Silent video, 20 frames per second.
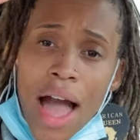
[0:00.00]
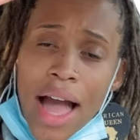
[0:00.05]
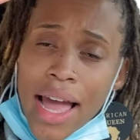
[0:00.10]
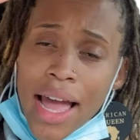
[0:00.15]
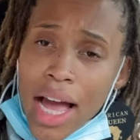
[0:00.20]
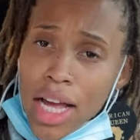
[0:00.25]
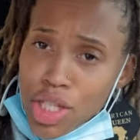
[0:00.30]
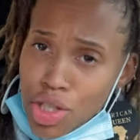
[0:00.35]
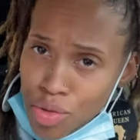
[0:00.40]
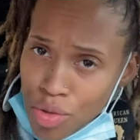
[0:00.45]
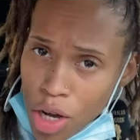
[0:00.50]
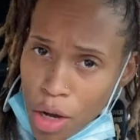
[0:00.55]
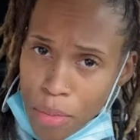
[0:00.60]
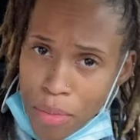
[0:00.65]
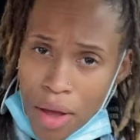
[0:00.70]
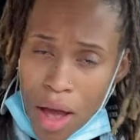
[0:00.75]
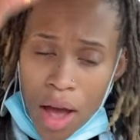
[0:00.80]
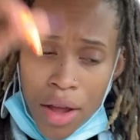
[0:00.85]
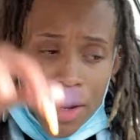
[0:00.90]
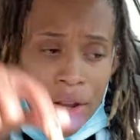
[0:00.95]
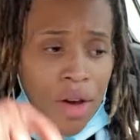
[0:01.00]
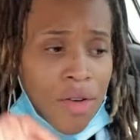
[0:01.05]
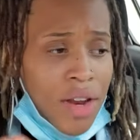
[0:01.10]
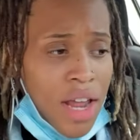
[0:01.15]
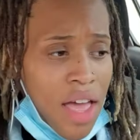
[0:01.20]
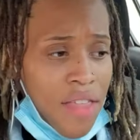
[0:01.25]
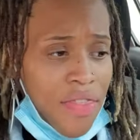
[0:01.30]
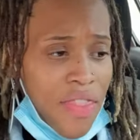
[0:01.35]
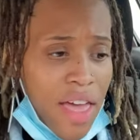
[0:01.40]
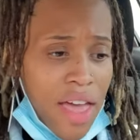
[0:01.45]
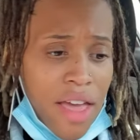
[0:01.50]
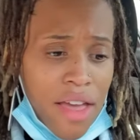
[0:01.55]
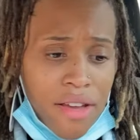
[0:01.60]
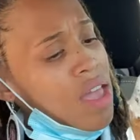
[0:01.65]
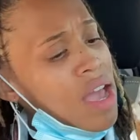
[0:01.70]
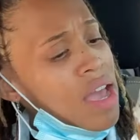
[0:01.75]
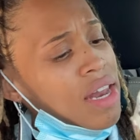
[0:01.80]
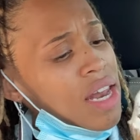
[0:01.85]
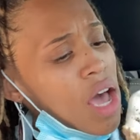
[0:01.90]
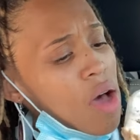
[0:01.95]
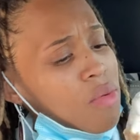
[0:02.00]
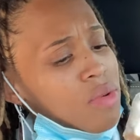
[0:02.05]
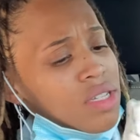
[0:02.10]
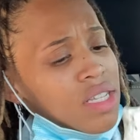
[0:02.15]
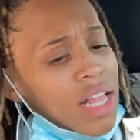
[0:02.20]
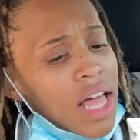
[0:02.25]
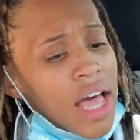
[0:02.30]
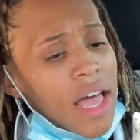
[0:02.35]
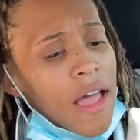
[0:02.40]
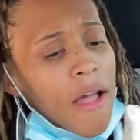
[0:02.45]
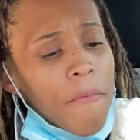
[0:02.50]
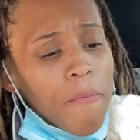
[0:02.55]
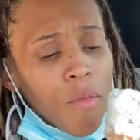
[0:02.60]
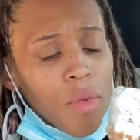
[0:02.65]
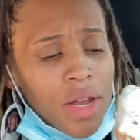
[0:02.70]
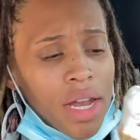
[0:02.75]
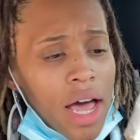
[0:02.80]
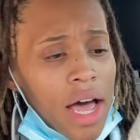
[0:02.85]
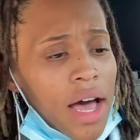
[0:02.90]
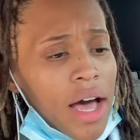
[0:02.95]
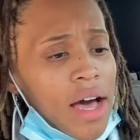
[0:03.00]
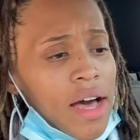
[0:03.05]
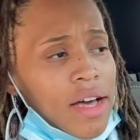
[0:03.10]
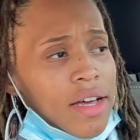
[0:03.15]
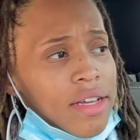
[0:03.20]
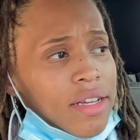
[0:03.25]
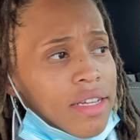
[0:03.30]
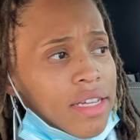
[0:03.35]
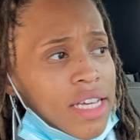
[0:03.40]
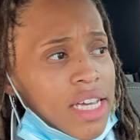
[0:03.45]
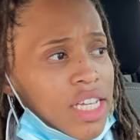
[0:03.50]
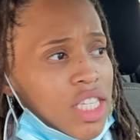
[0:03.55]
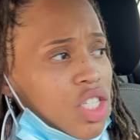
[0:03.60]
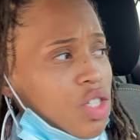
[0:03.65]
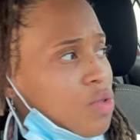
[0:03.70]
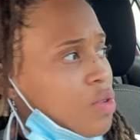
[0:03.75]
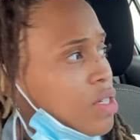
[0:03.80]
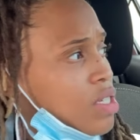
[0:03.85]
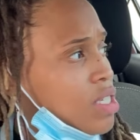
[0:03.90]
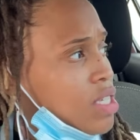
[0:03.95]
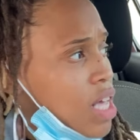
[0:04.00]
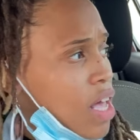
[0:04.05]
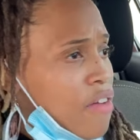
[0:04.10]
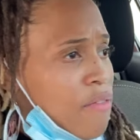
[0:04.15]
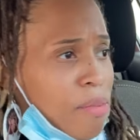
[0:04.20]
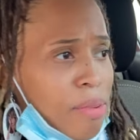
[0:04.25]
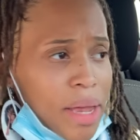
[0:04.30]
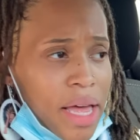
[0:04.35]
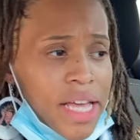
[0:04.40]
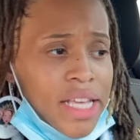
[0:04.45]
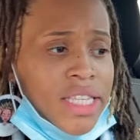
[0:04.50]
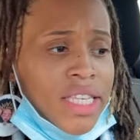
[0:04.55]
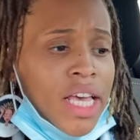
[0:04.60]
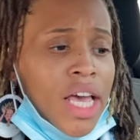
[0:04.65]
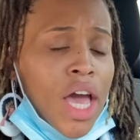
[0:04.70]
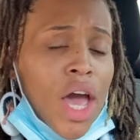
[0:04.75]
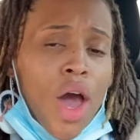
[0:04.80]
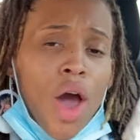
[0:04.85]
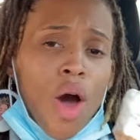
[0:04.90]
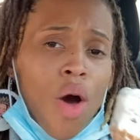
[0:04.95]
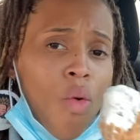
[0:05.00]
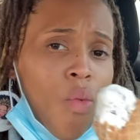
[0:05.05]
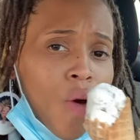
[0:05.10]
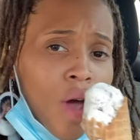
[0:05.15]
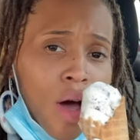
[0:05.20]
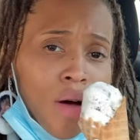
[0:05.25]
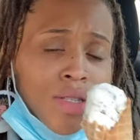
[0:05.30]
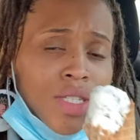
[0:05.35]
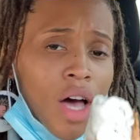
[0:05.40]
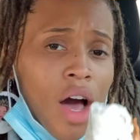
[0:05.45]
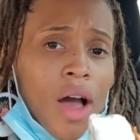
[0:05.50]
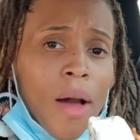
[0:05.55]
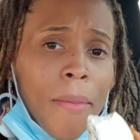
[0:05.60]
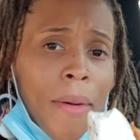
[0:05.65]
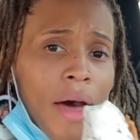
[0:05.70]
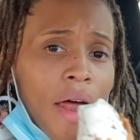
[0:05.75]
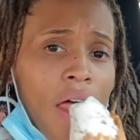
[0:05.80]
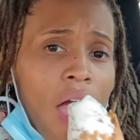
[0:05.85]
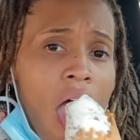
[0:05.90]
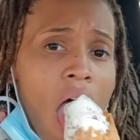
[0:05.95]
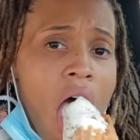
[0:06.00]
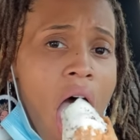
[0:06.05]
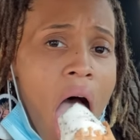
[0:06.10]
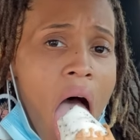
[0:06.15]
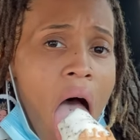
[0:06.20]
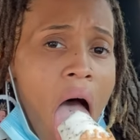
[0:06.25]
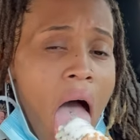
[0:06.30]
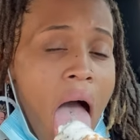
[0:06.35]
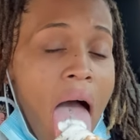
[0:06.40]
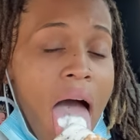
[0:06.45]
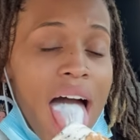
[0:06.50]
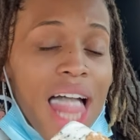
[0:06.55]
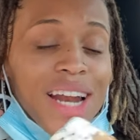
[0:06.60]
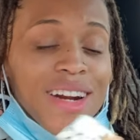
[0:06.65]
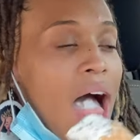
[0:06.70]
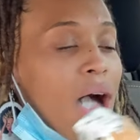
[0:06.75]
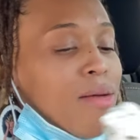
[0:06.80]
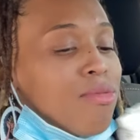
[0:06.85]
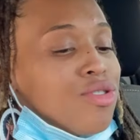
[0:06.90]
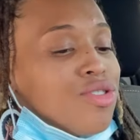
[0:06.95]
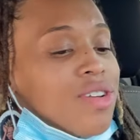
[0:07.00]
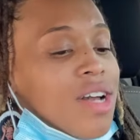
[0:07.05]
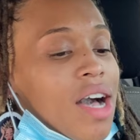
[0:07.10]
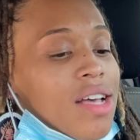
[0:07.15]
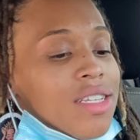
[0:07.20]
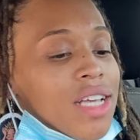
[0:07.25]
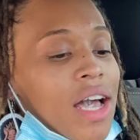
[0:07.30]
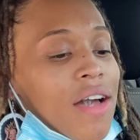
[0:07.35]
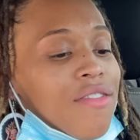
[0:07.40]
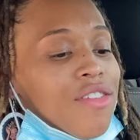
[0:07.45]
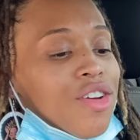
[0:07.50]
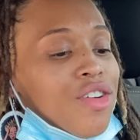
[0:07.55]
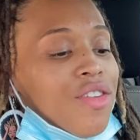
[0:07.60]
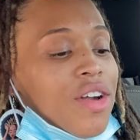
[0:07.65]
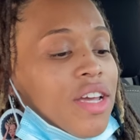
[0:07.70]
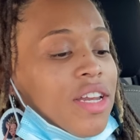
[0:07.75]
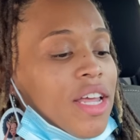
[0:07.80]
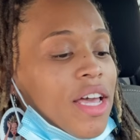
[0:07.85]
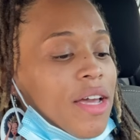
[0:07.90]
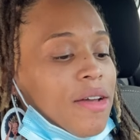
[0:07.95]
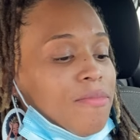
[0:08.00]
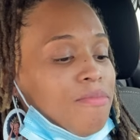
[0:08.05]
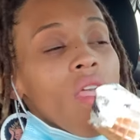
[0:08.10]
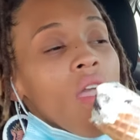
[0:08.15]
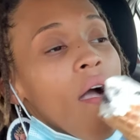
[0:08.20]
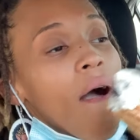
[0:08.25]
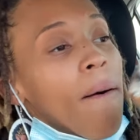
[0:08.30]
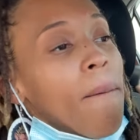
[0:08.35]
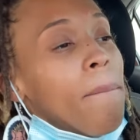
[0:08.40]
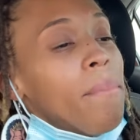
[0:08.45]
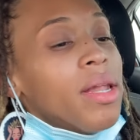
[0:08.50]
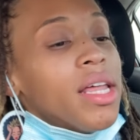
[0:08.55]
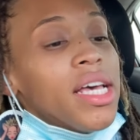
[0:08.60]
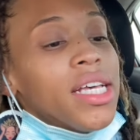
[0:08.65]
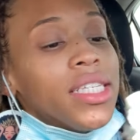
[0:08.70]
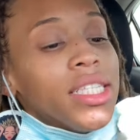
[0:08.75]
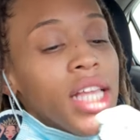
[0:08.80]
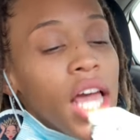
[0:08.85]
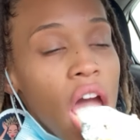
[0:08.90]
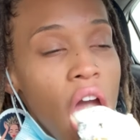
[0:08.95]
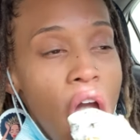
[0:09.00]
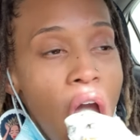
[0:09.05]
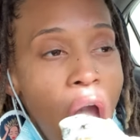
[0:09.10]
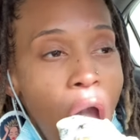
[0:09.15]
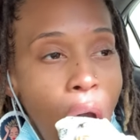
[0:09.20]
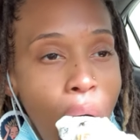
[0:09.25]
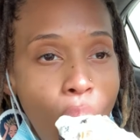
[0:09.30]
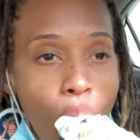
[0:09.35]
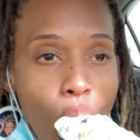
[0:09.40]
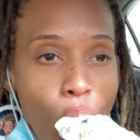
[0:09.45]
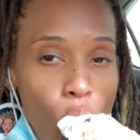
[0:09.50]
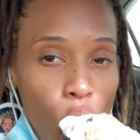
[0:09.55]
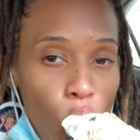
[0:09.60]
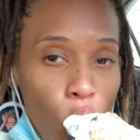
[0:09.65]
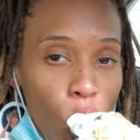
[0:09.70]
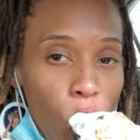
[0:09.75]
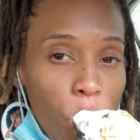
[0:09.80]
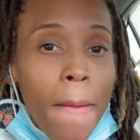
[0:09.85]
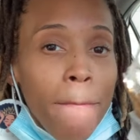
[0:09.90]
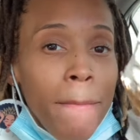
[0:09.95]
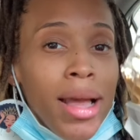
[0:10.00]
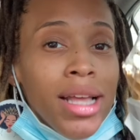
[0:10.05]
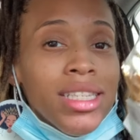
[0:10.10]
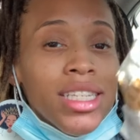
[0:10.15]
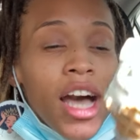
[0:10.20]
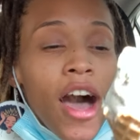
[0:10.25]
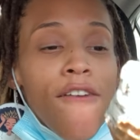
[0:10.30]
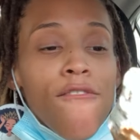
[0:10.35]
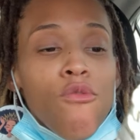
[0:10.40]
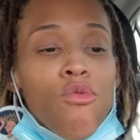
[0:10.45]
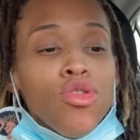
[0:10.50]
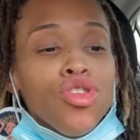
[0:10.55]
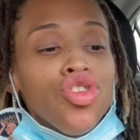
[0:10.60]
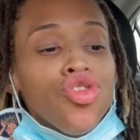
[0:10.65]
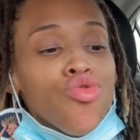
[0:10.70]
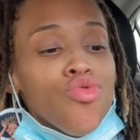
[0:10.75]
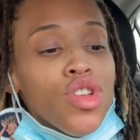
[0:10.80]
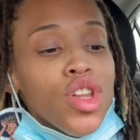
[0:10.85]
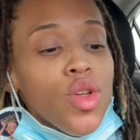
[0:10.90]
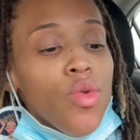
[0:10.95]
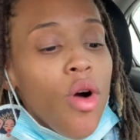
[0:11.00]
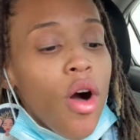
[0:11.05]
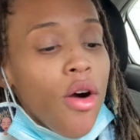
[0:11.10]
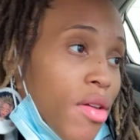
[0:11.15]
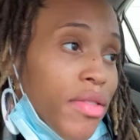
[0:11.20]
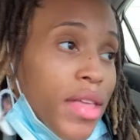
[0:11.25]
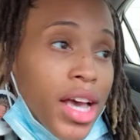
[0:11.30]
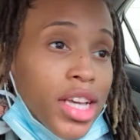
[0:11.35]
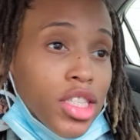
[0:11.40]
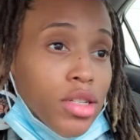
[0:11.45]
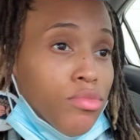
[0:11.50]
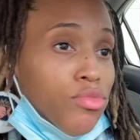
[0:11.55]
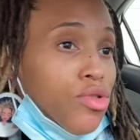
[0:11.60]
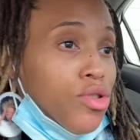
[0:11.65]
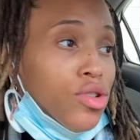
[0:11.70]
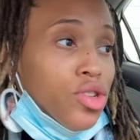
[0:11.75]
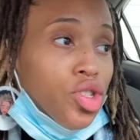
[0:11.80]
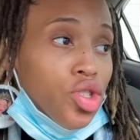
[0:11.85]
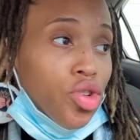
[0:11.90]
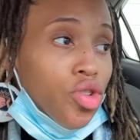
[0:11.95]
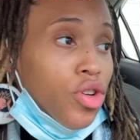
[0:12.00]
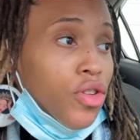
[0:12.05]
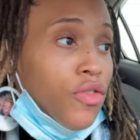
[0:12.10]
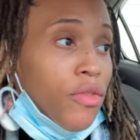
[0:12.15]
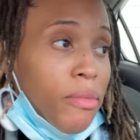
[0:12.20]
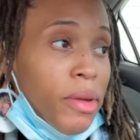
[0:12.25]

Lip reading: I got you up yonder on that thing. And I was like, when I get to a safe place, we're going to talk about it. I hope you guys are having a great day. A blessed day. Make time for what you really want. That's the moral of the story for